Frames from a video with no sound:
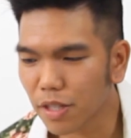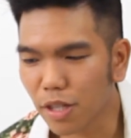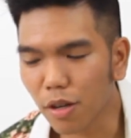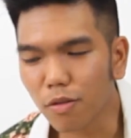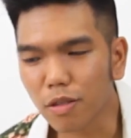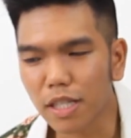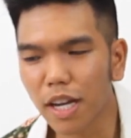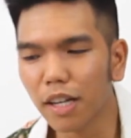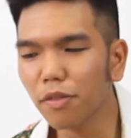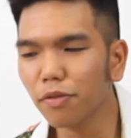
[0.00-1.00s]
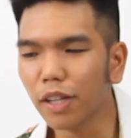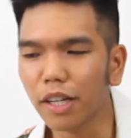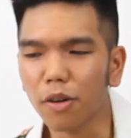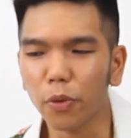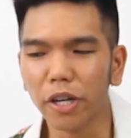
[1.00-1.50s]
So it's kind of like
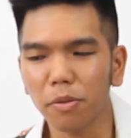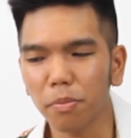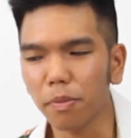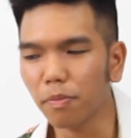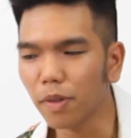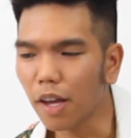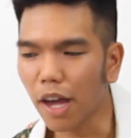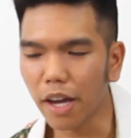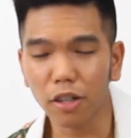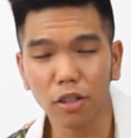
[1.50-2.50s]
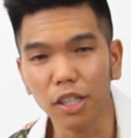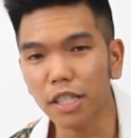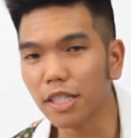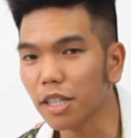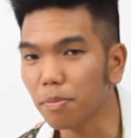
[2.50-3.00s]
a weird
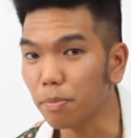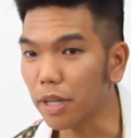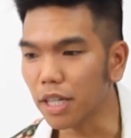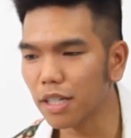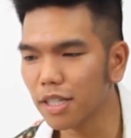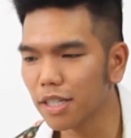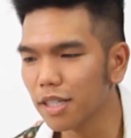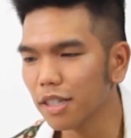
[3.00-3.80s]
anachronistic mix